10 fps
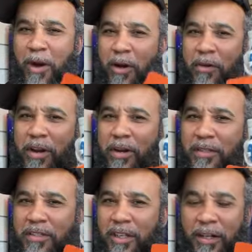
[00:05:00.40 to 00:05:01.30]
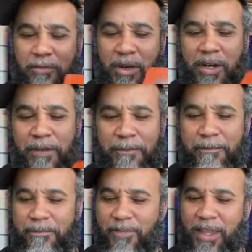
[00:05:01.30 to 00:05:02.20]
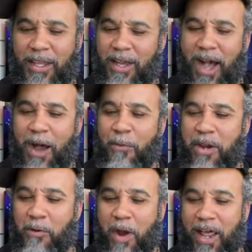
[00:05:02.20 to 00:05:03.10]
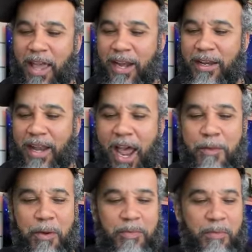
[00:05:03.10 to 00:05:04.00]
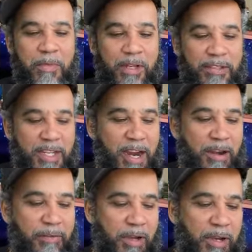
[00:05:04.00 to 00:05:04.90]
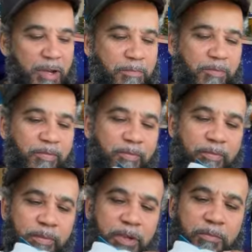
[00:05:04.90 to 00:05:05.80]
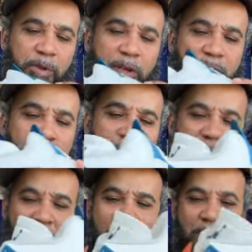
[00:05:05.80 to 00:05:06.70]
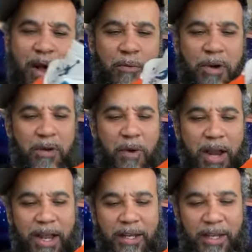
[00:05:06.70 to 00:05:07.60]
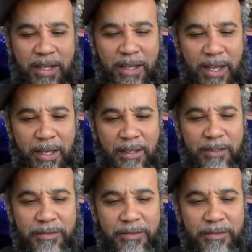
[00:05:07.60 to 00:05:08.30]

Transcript: on here and stuff, but I wonder why they didn't name them the military uh, blues. I I wonder why they did that.